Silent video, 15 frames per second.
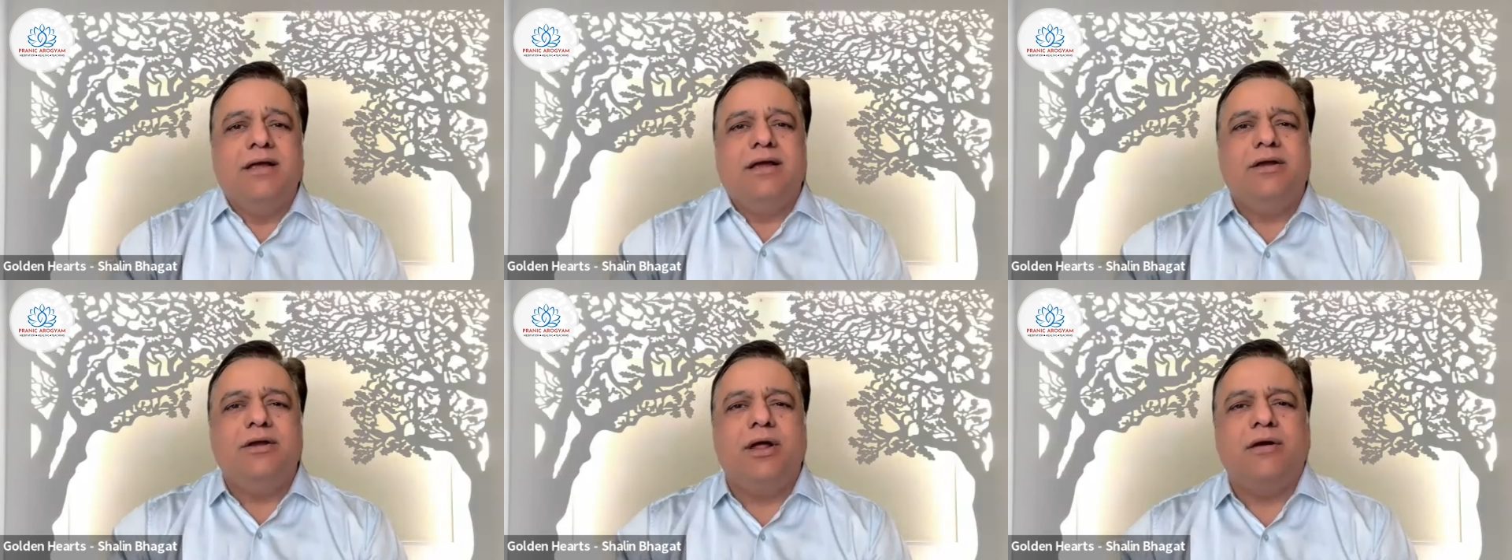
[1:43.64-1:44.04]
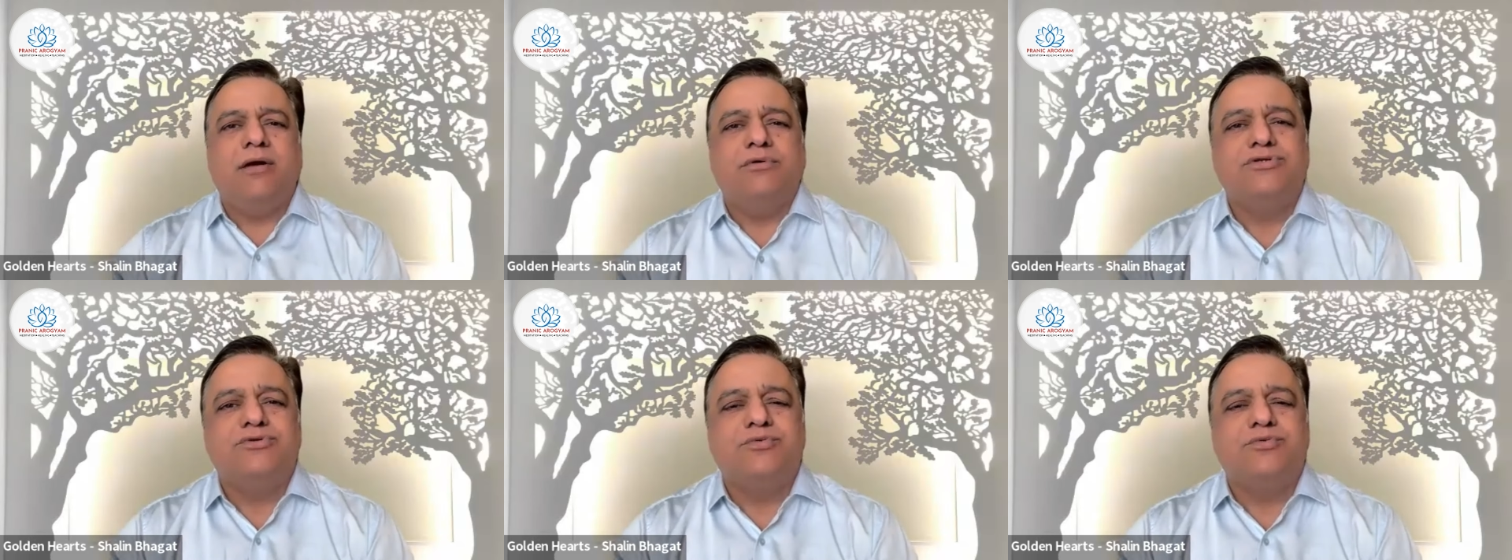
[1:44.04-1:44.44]
you know, I
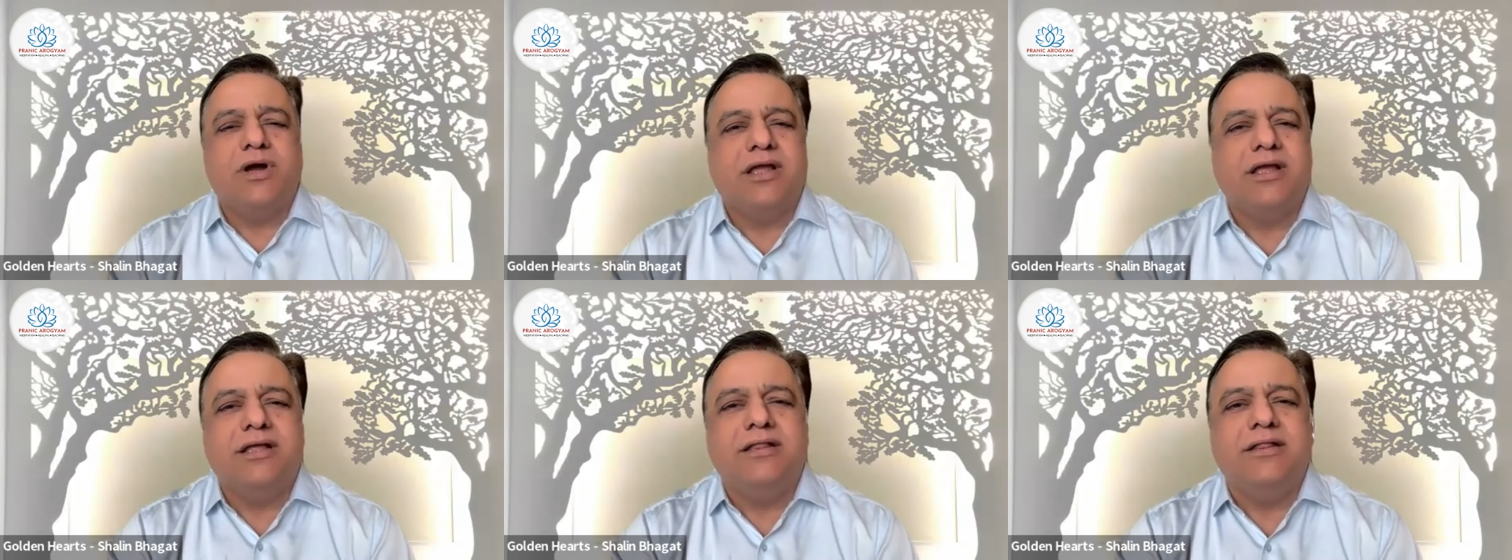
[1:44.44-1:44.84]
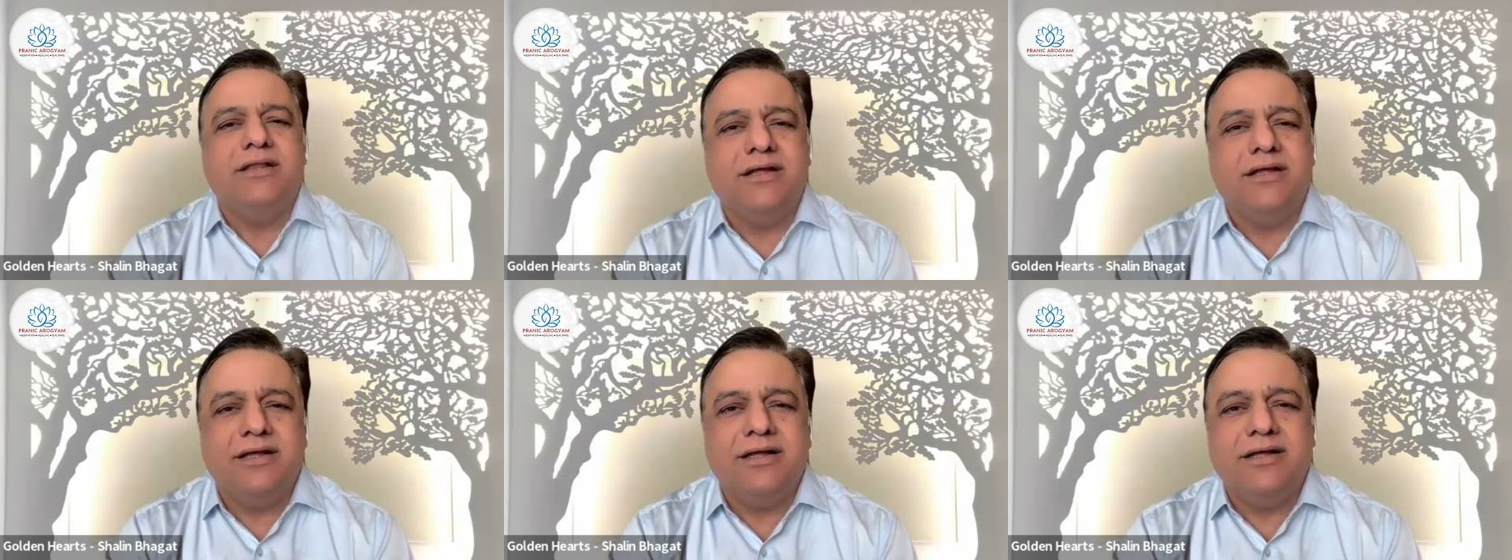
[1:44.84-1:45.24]
was working in
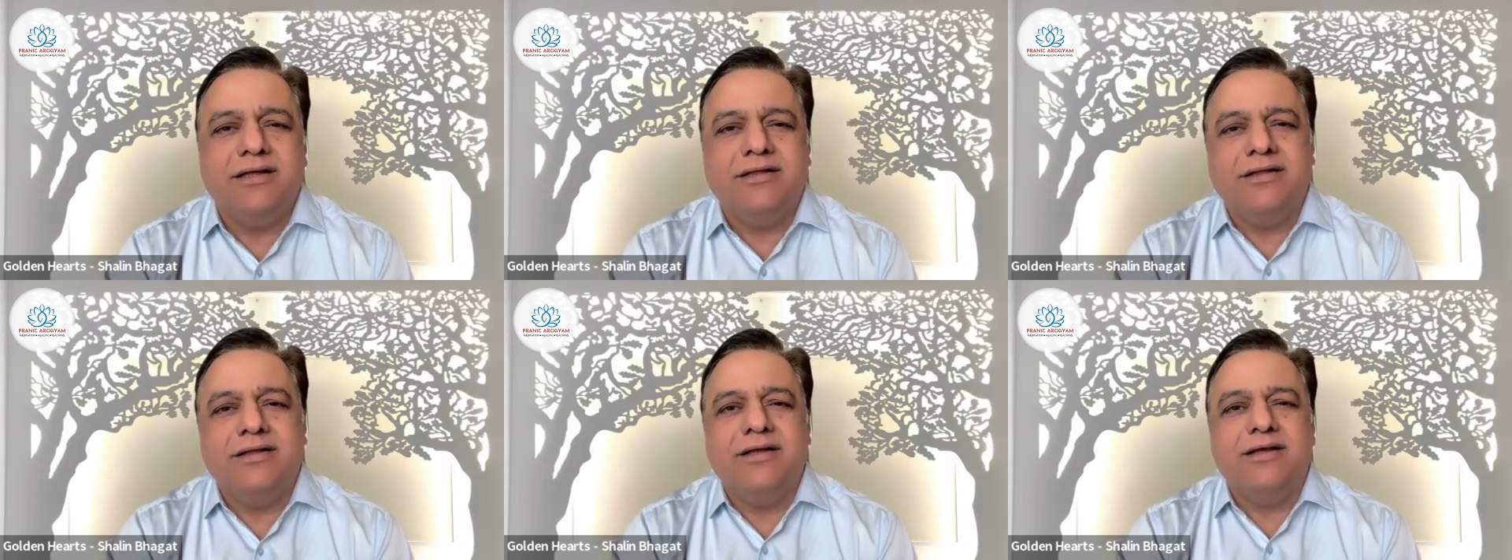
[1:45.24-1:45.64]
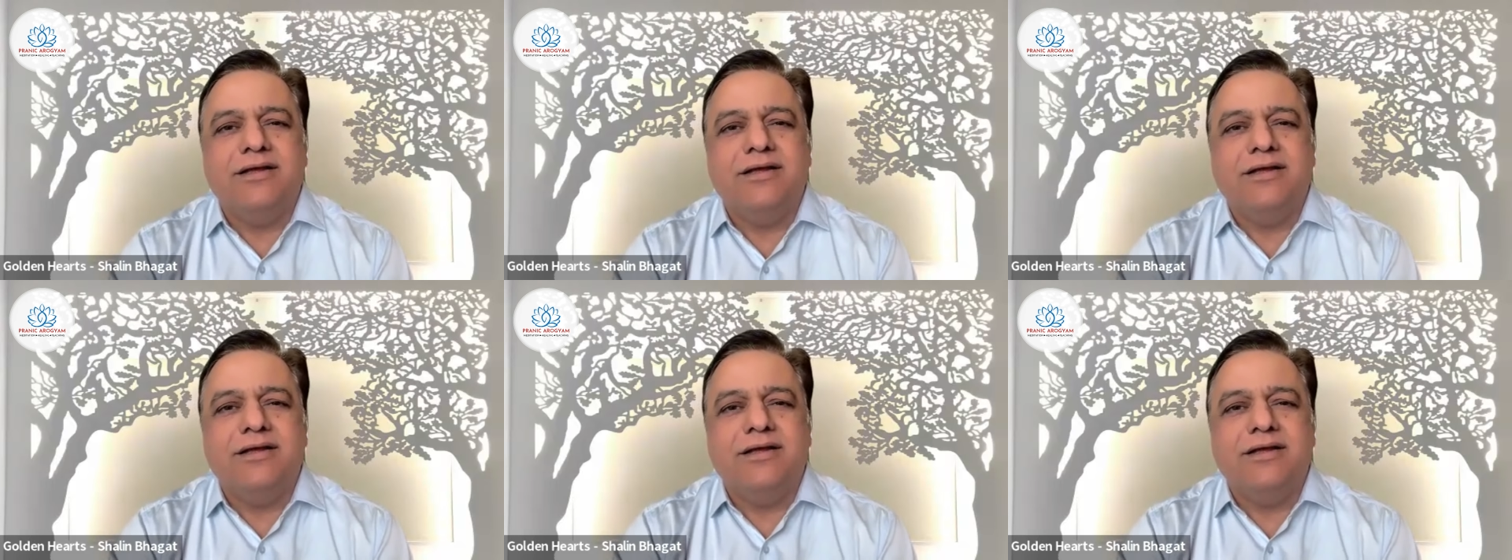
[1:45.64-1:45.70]
the,